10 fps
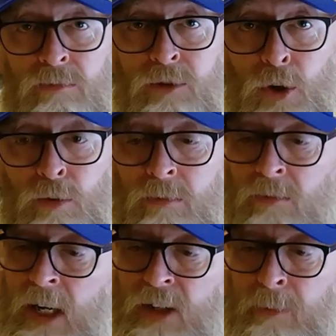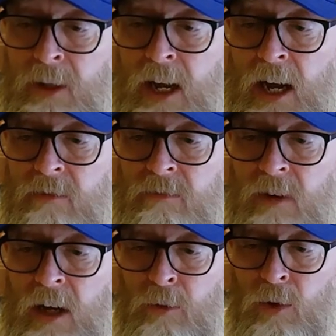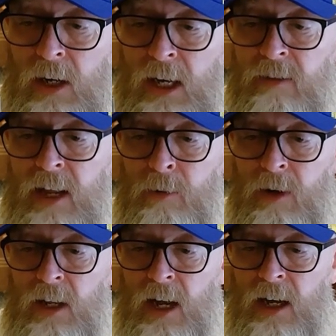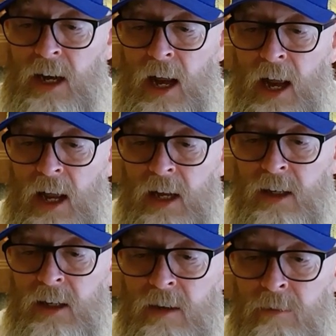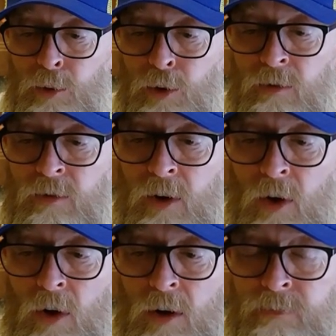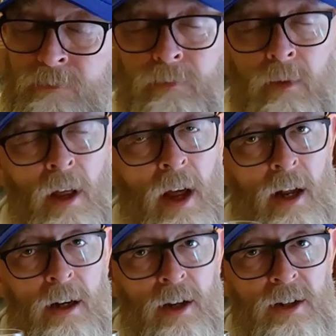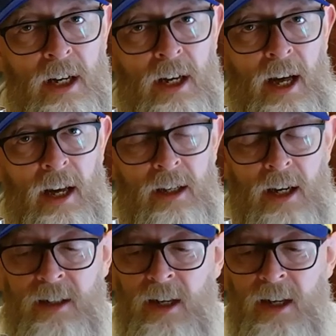so that's about that I'm going to leave that with that and move on and I'll see you again next